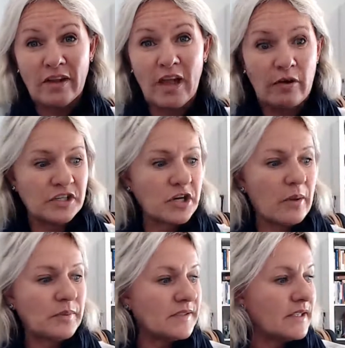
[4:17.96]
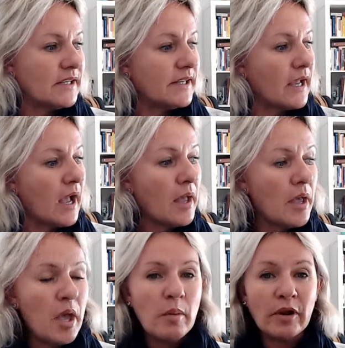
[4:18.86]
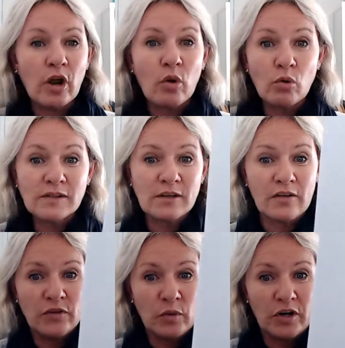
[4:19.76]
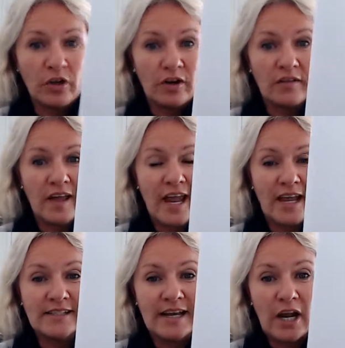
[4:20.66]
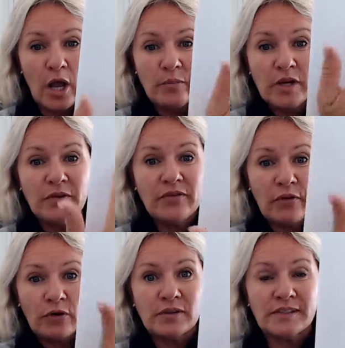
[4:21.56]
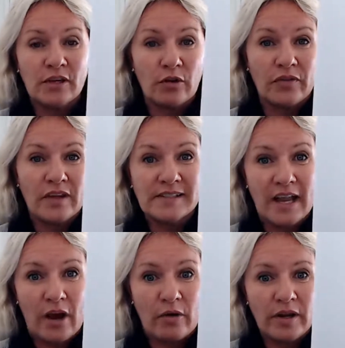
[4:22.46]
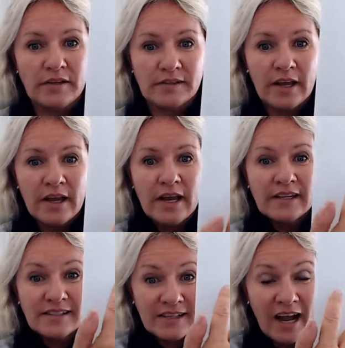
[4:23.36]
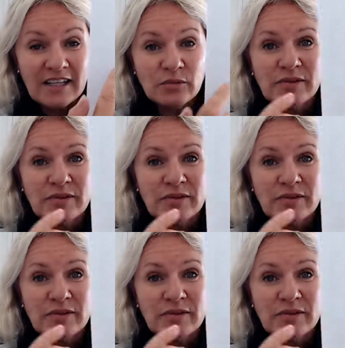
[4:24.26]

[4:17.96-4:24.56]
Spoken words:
the courage compass in here. But I also, if you want to go to the handout, I'm going to be focusing on these areas. Starts with